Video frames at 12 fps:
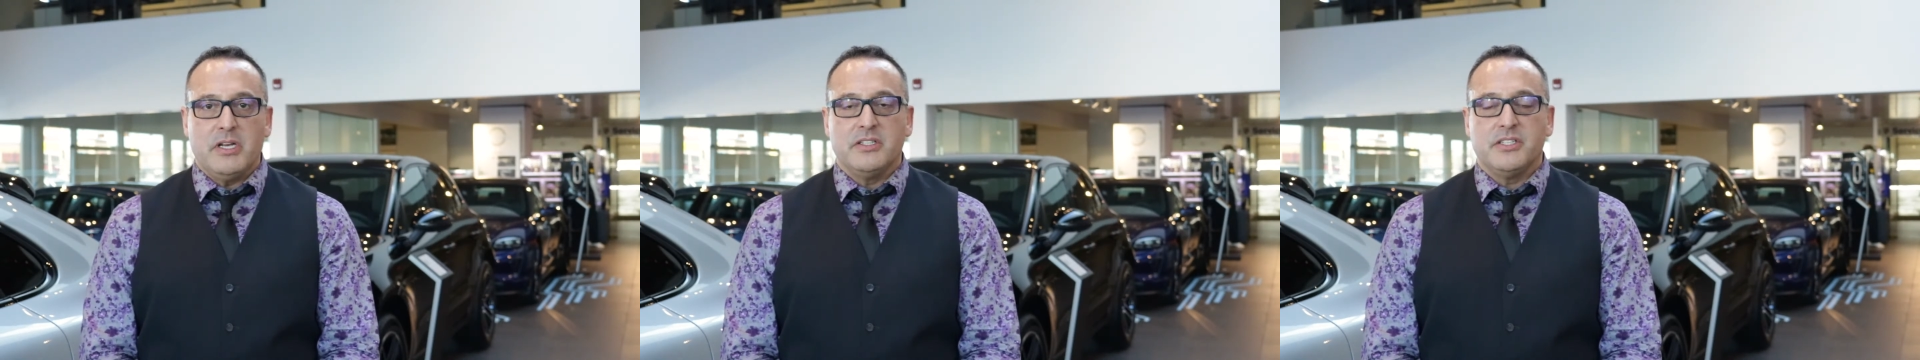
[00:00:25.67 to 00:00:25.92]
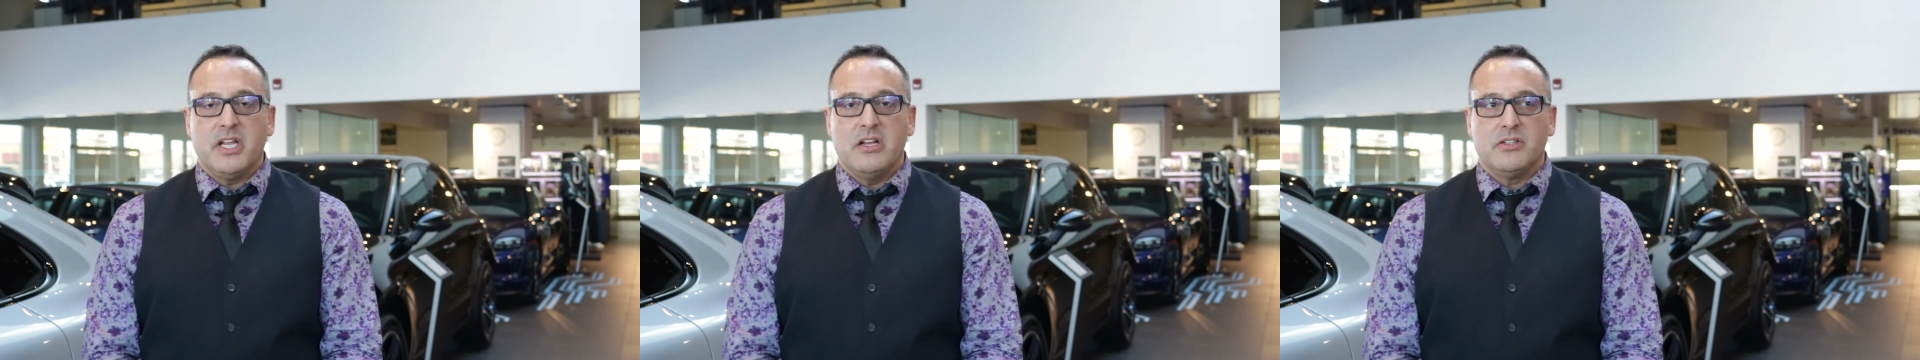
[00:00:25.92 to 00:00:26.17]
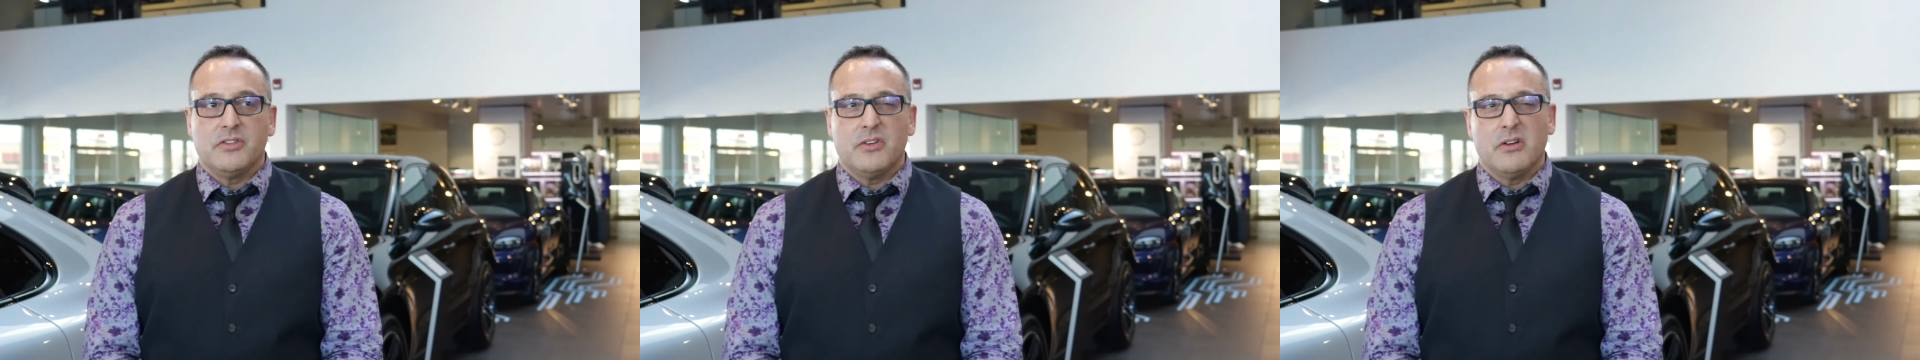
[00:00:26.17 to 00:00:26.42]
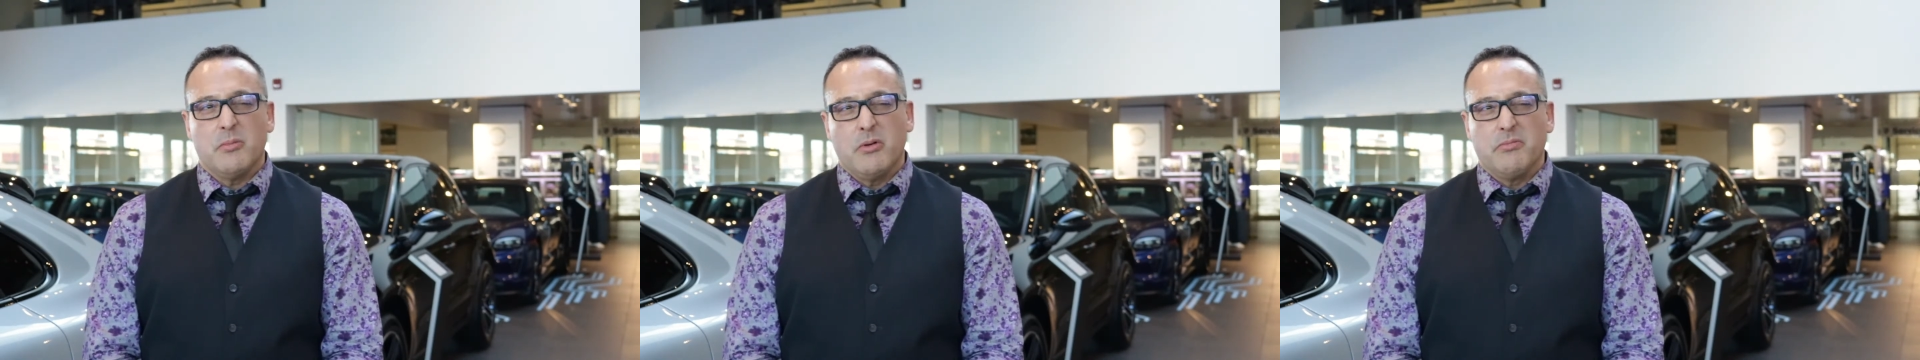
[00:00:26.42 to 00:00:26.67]
in sales
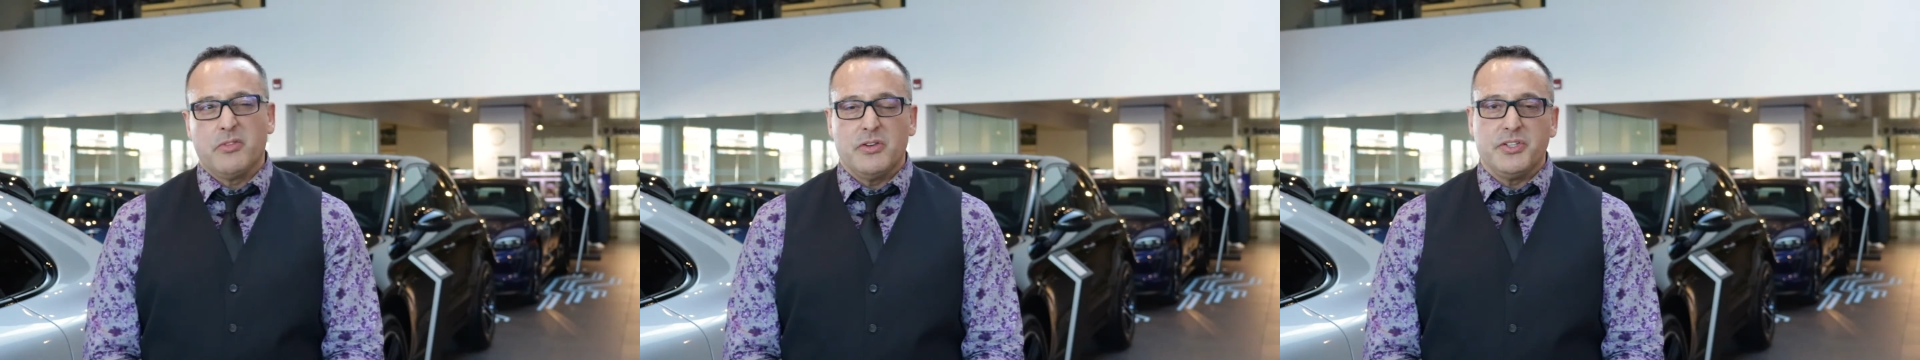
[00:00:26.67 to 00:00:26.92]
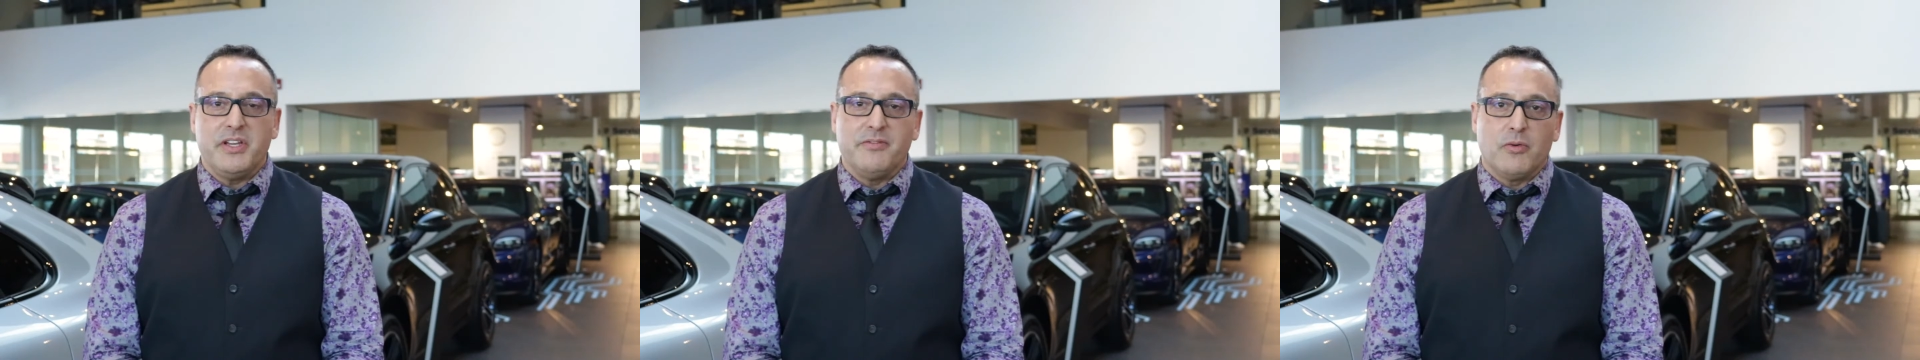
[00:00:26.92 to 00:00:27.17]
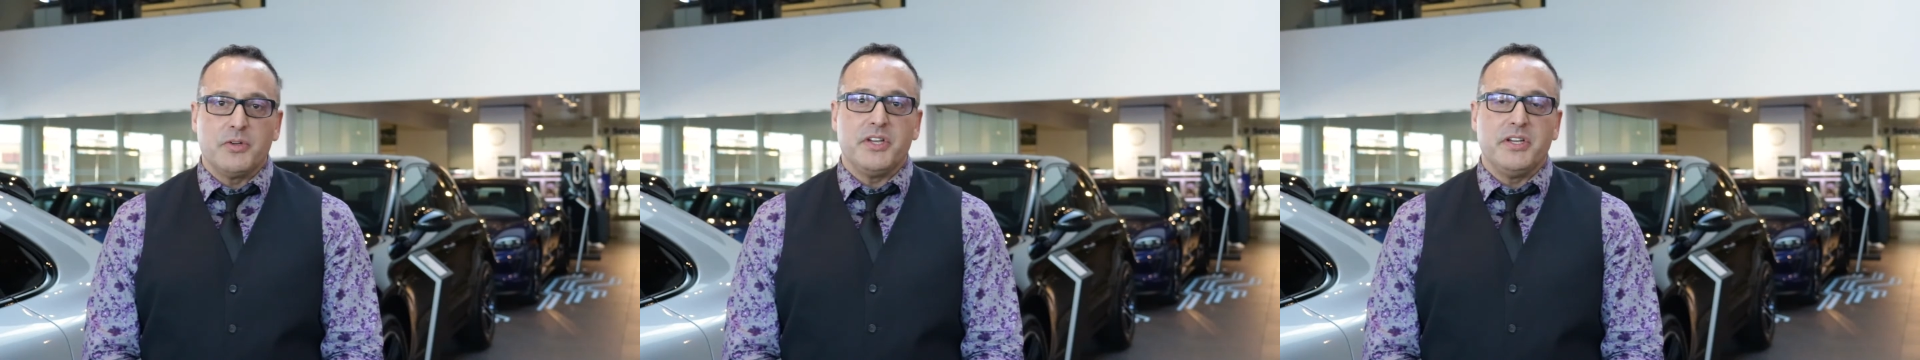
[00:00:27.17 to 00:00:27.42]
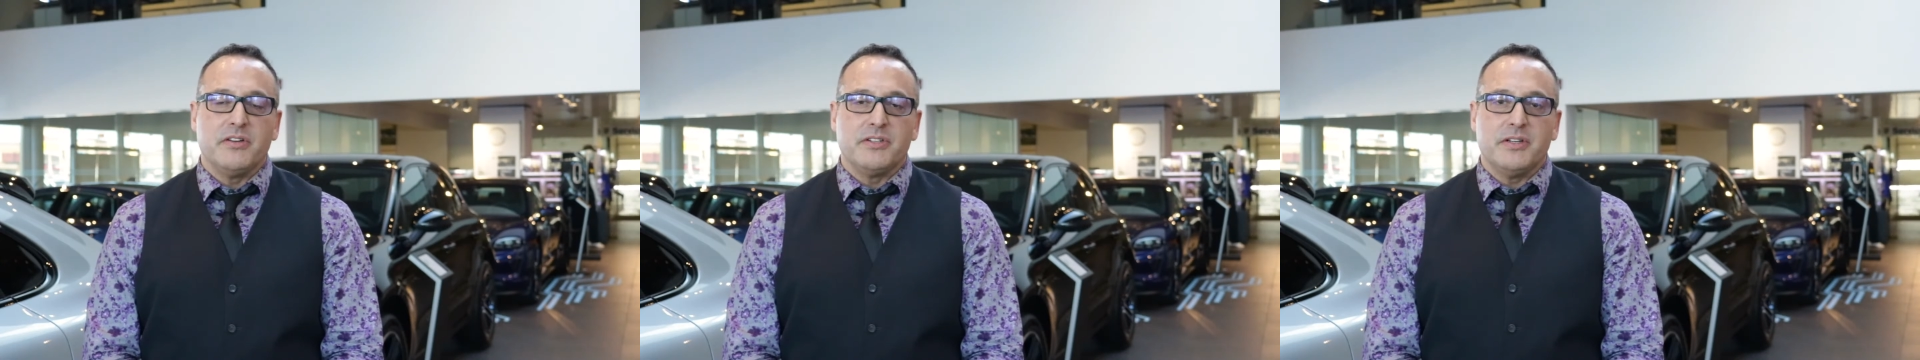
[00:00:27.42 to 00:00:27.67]
for about 13,
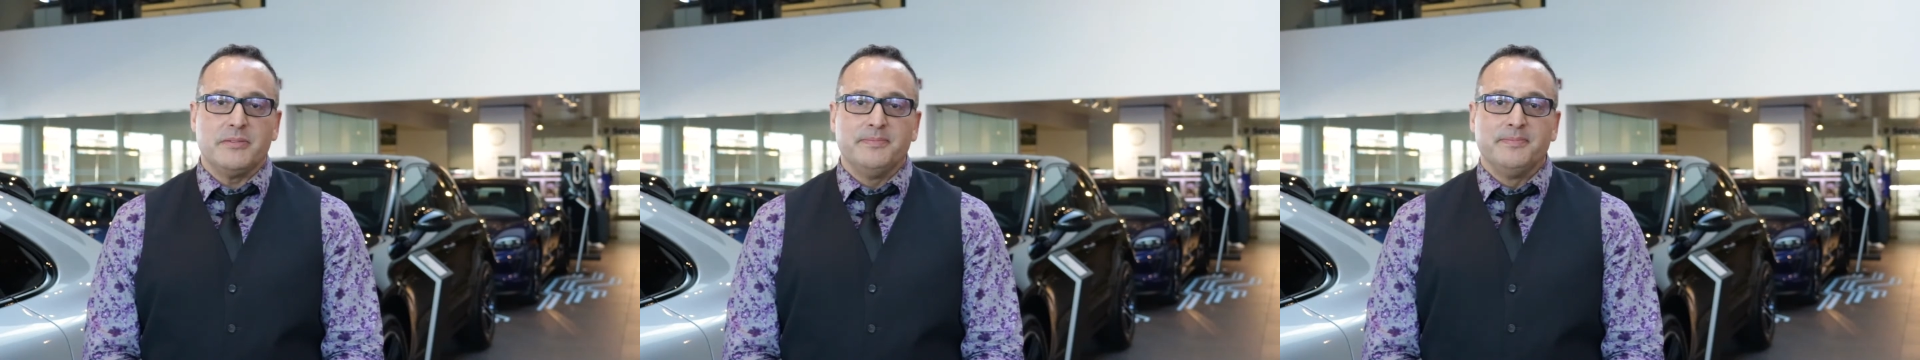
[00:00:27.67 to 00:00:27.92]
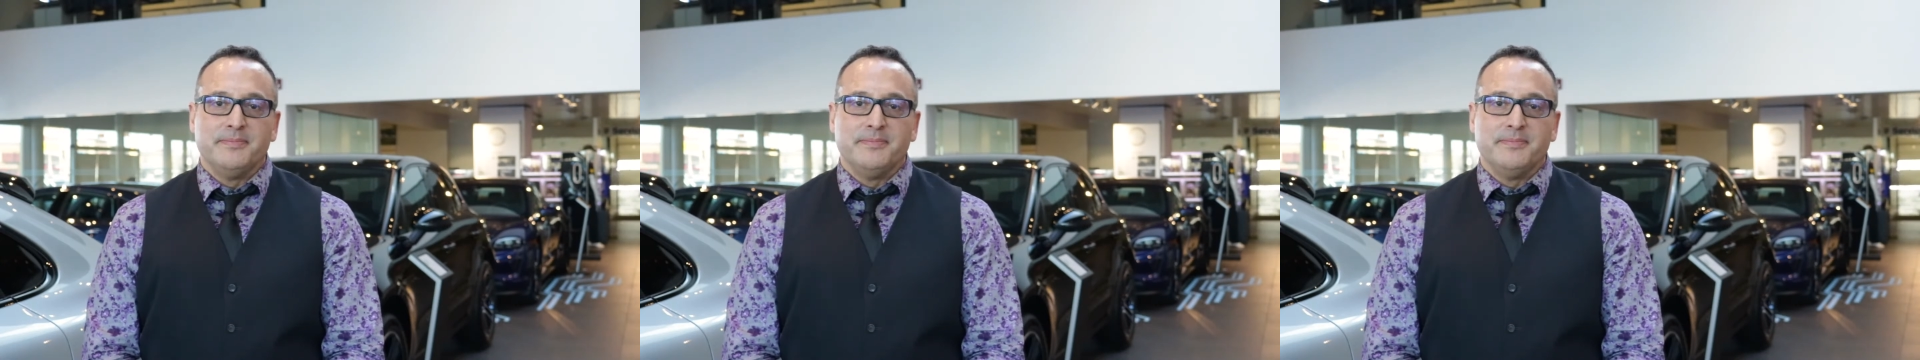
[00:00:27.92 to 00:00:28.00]
14 years now.